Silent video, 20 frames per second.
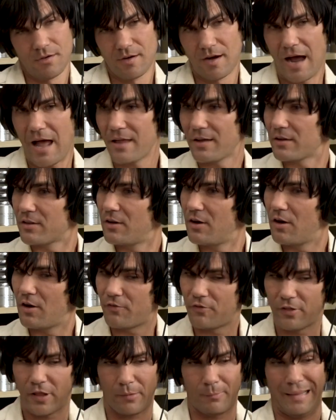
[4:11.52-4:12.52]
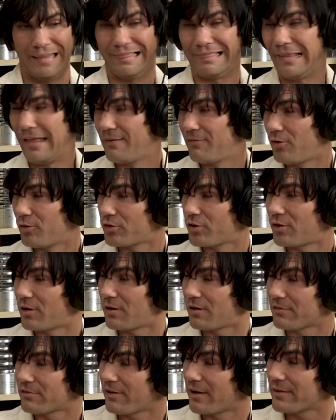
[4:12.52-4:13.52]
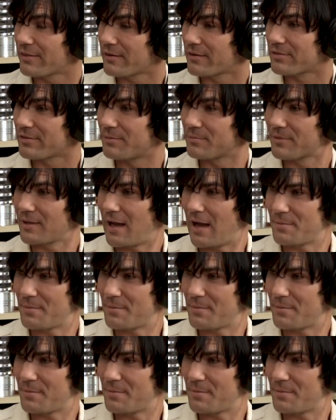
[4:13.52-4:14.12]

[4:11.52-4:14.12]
I don't know if like my levels are all right there sometimes.